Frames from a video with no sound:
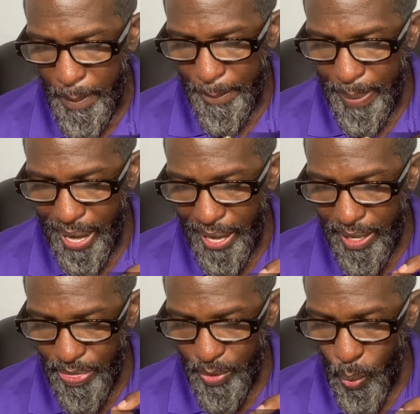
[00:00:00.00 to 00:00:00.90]
by
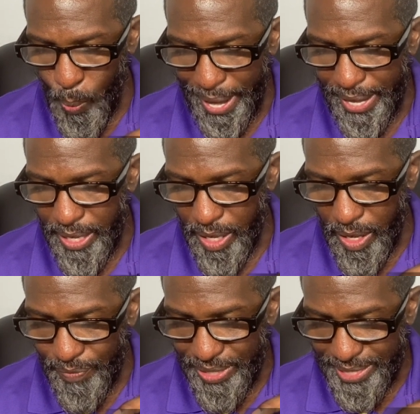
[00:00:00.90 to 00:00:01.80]
the way
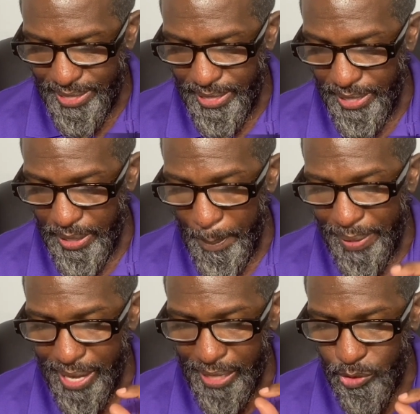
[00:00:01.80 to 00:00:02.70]
of the sea
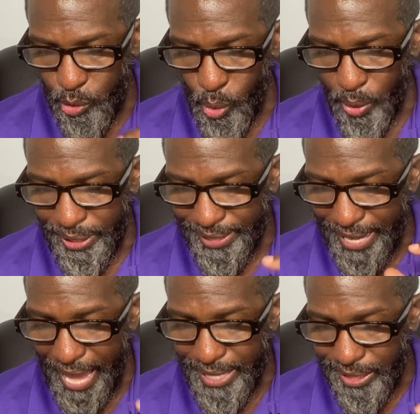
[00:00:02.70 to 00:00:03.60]
beyond Jordan,
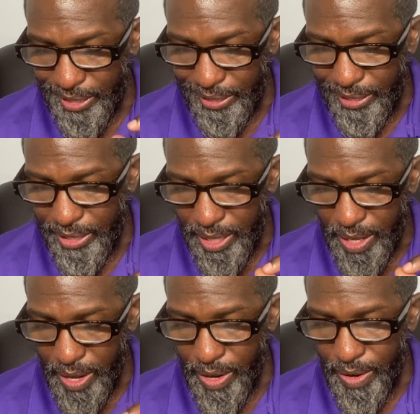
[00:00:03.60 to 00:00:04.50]
Galilee
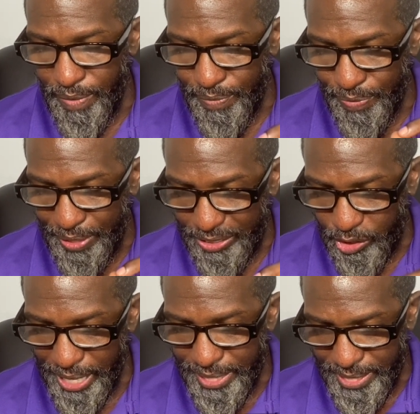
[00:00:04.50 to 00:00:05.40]
of the
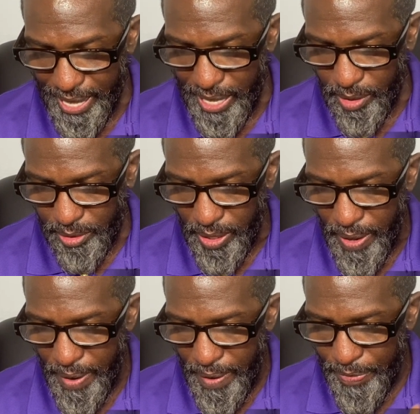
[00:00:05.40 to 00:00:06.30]
Gentiles.
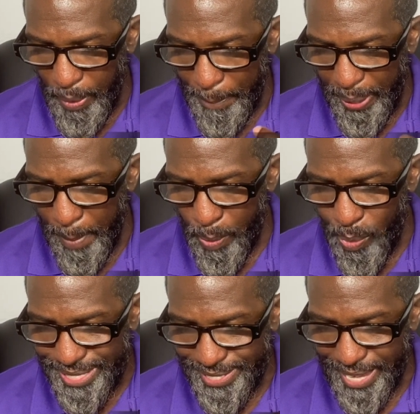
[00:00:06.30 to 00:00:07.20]
The people
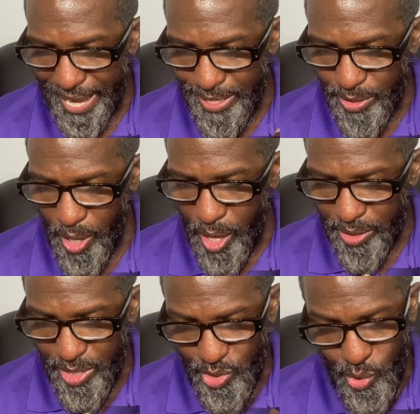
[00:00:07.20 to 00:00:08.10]
which sat in
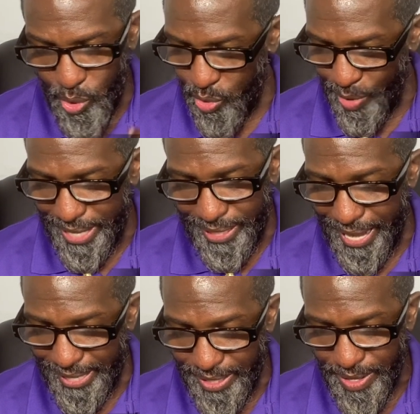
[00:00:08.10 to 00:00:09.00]
darkness saw great
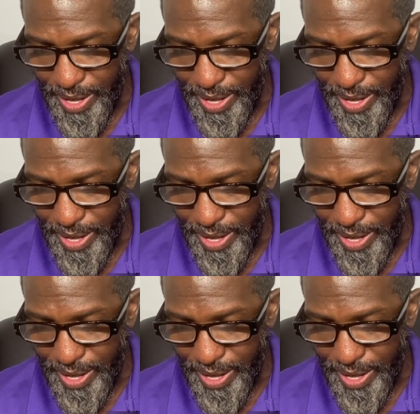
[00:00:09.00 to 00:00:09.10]
light,